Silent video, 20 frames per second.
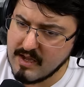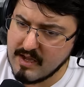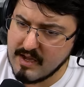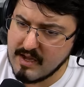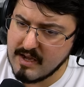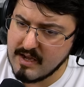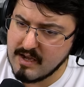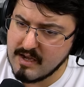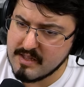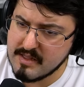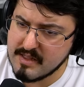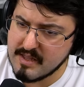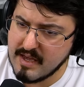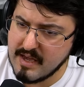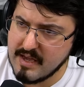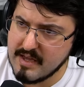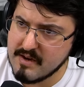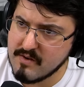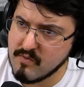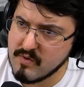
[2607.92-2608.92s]
And
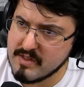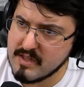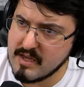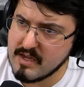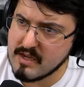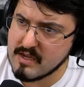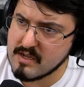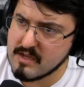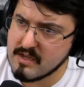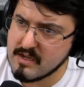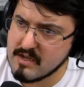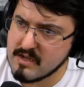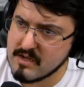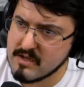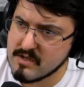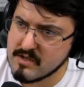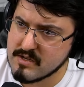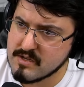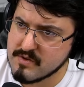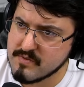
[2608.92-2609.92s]
then when they
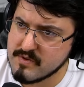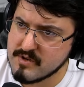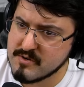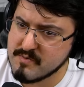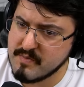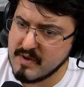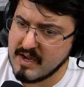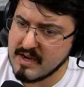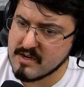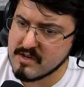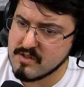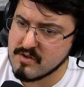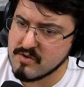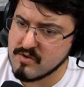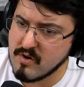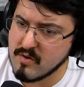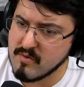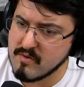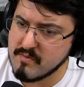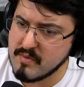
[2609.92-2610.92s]
switch back to their
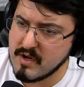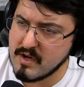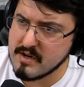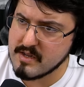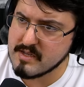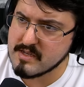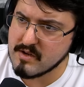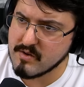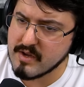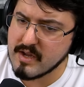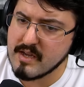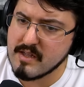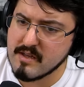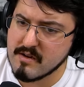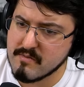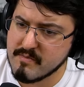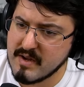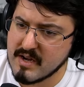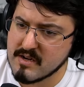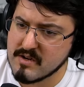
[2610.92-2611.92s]
normal bodies, okay,
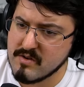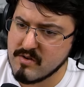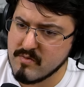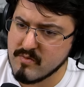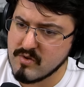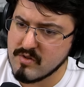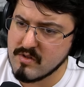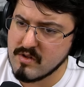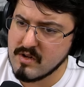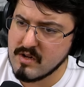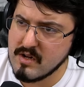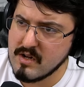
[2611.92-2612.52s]
they're back to normal.